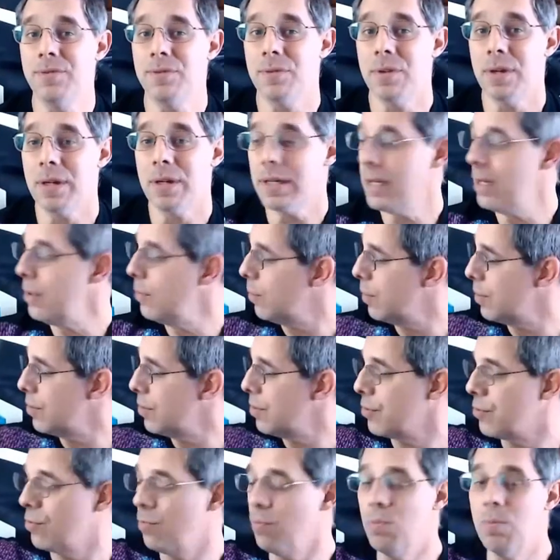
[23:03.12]
variety,
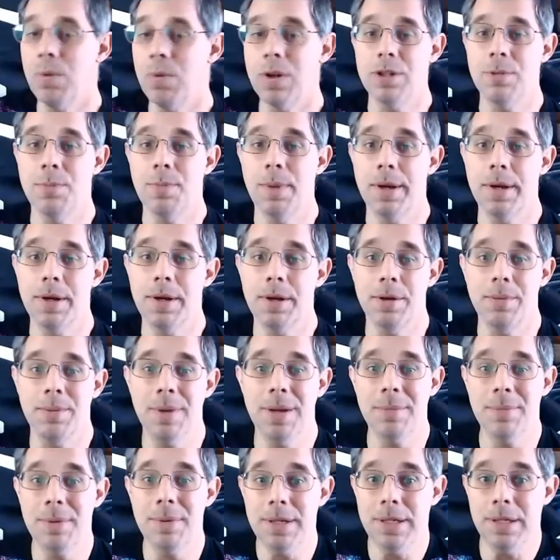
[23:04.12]
which is much better in
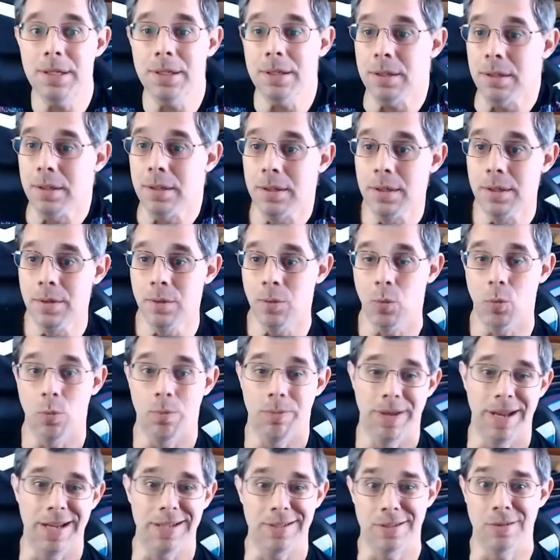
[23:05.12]
my opinion.
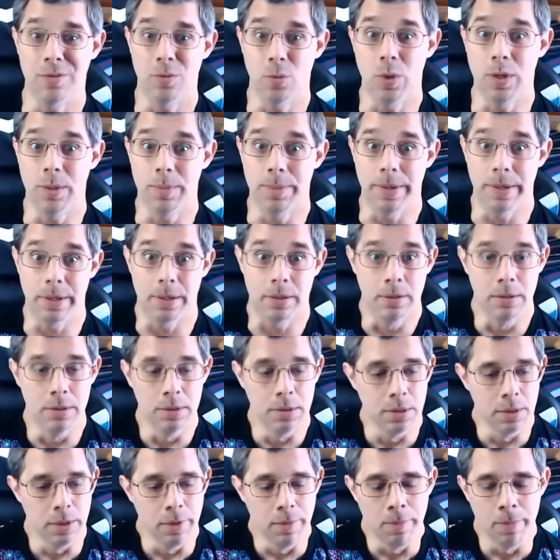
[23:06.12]
Actually, way better.
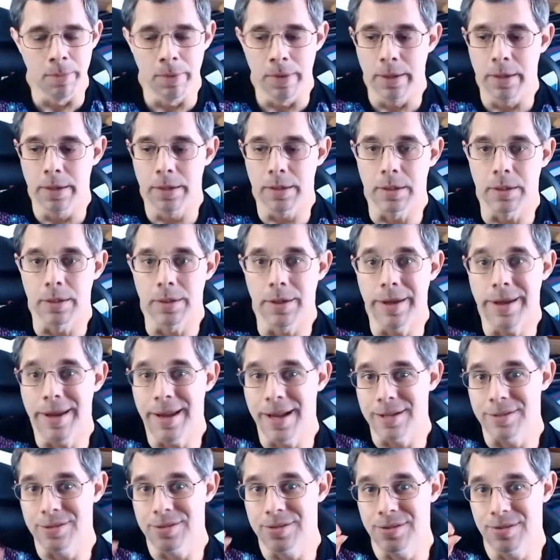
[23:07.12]
Uh, it
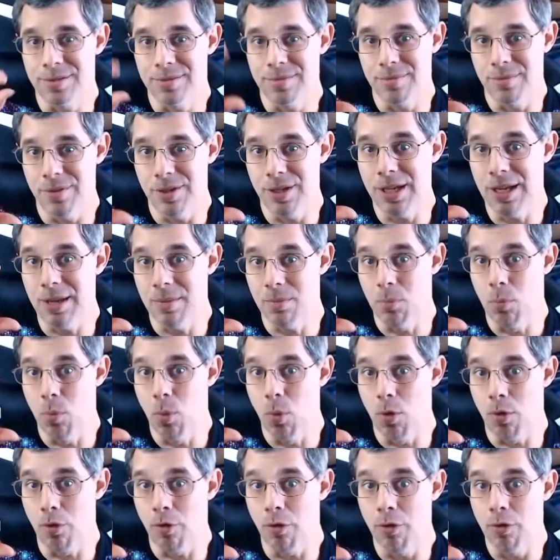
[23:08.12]
has you get
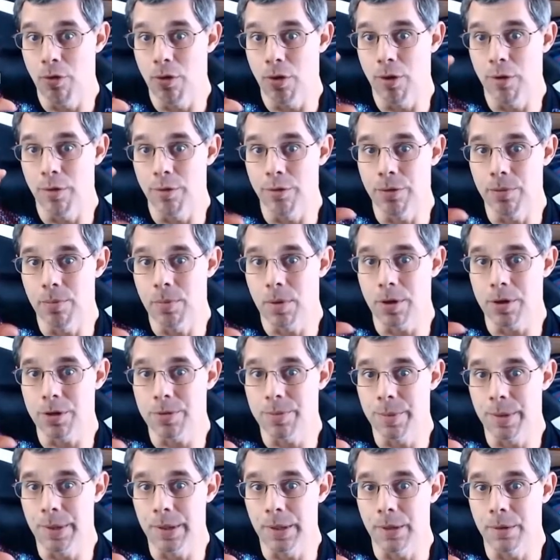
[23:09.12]
more of the
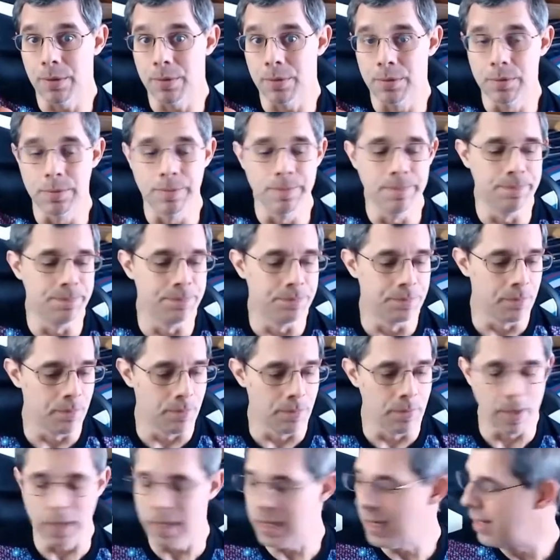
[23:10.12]
marshmallow,
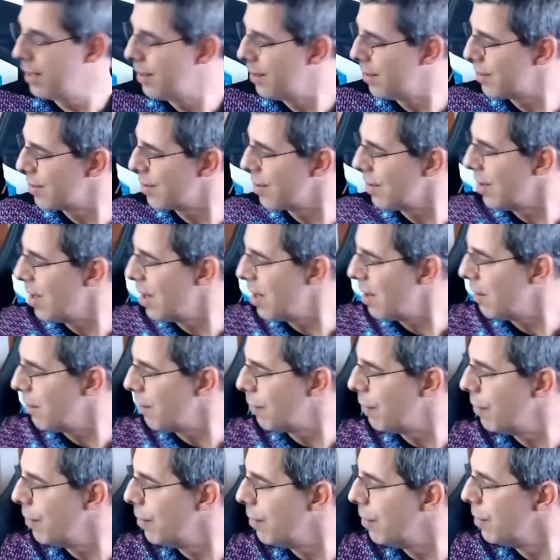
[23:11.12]
and there's a lot
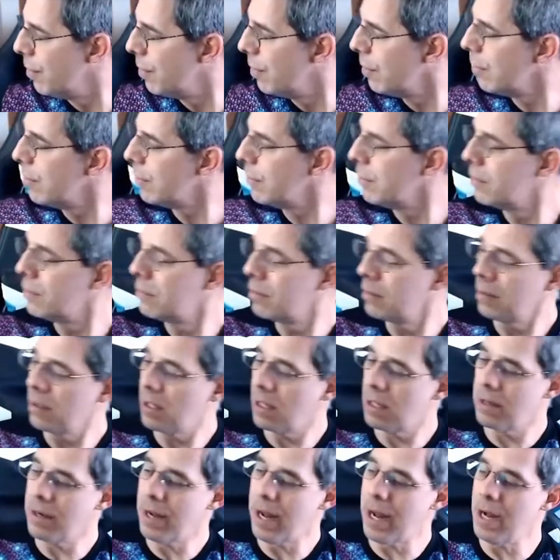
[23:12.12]
of a
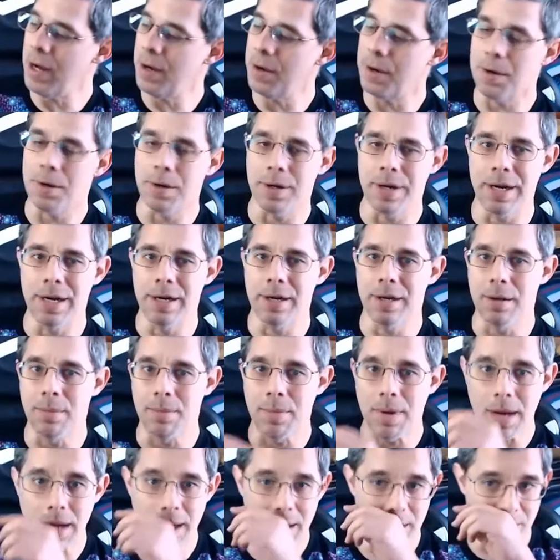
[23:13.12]
lot of air down at the
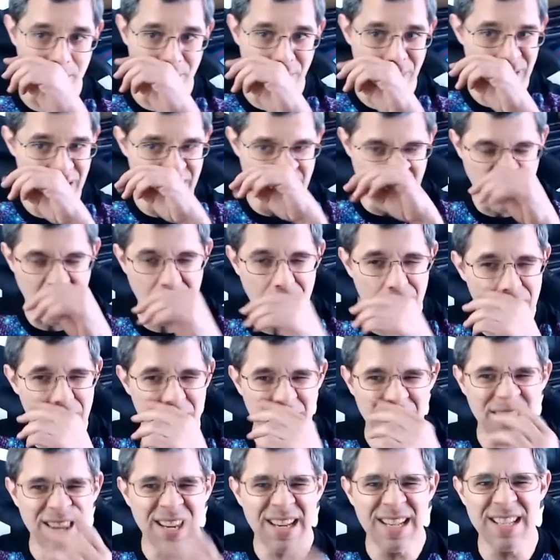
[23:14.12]
bottom.
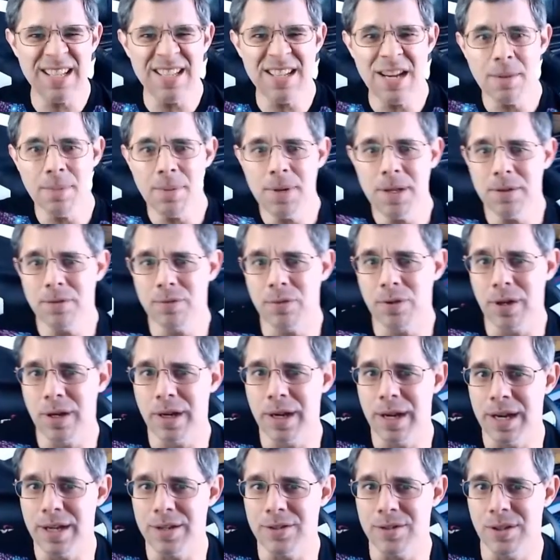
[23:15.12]
Although I think the Japanese
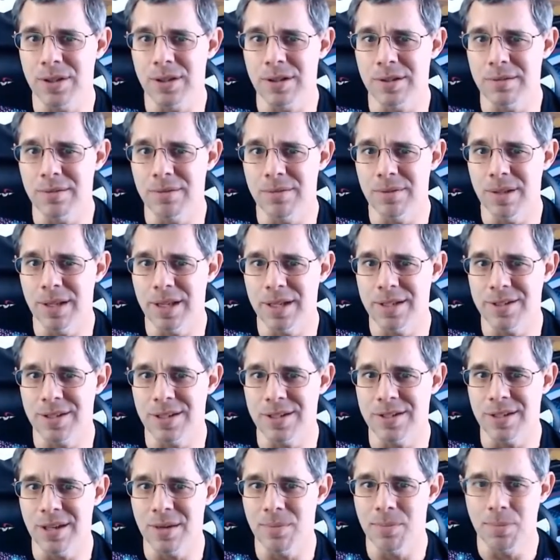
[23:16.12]
variety has a, has
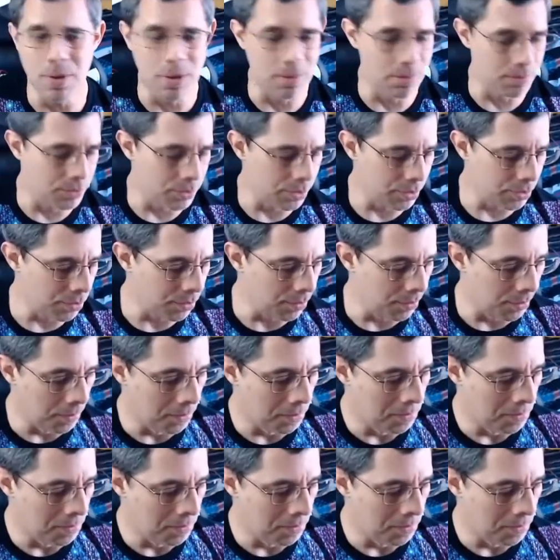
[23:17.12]
that same problem too.